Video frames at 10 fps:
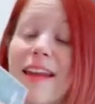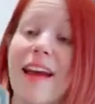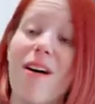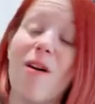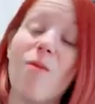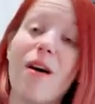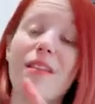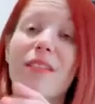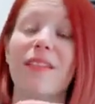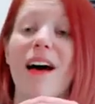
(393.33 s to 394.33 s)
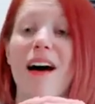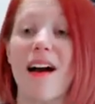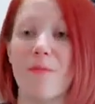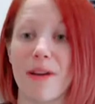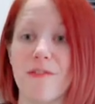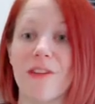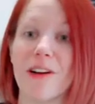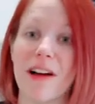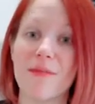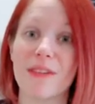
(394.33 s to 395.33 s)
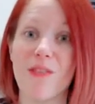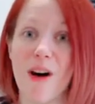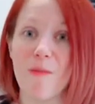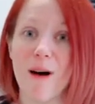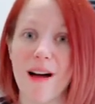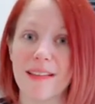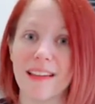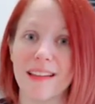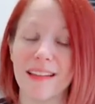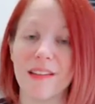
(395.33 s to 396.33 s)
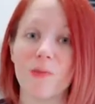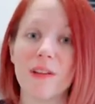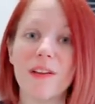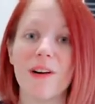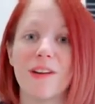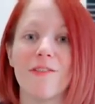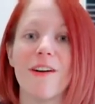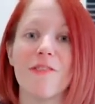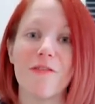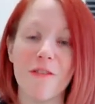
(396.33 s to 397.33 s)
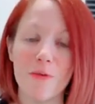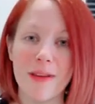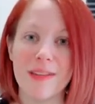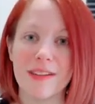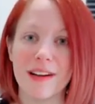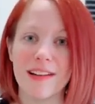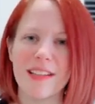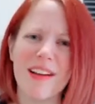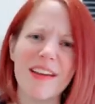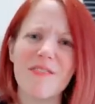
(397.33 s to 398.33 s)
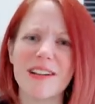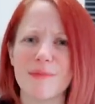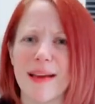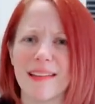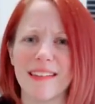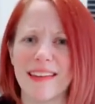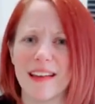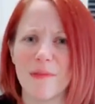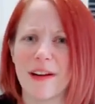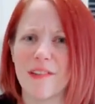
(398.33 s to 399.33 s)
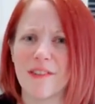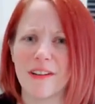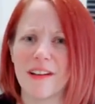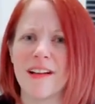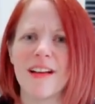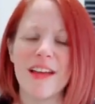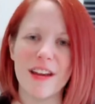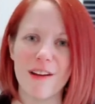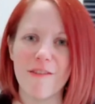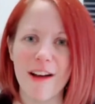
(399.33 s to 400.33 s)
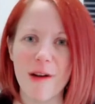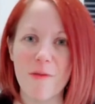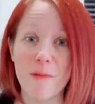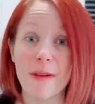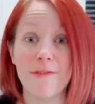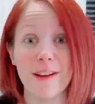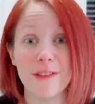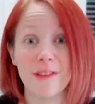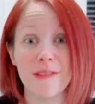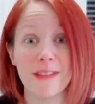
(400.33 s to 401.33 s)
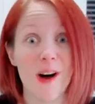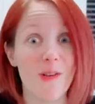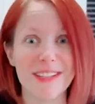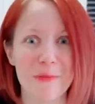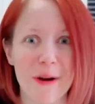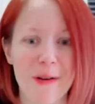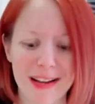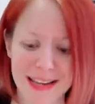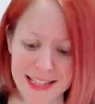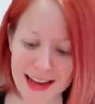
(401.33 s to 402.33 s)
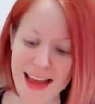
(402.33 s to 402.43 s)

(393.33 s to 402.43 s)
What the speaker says: now, a lot of the time, whenever it comes to long boxes, it's really hard to find the foam insert, so I never expect to see it whenever, I find one, but if I do, it's always a bonus.